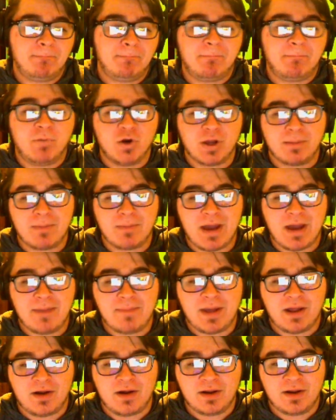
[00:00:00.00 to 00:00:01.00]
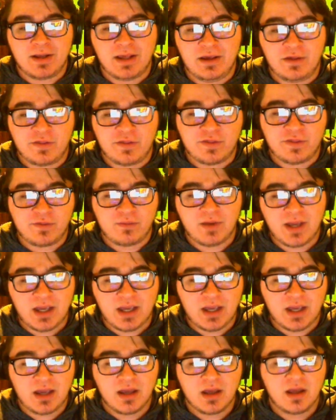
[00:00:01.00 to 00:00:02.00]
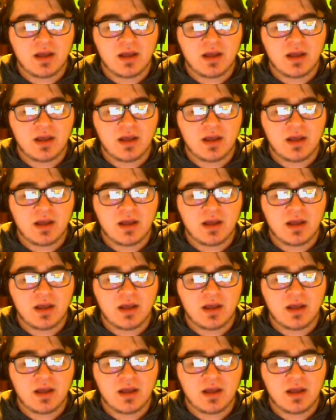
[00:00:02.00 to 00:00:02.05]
putting my bet on E3.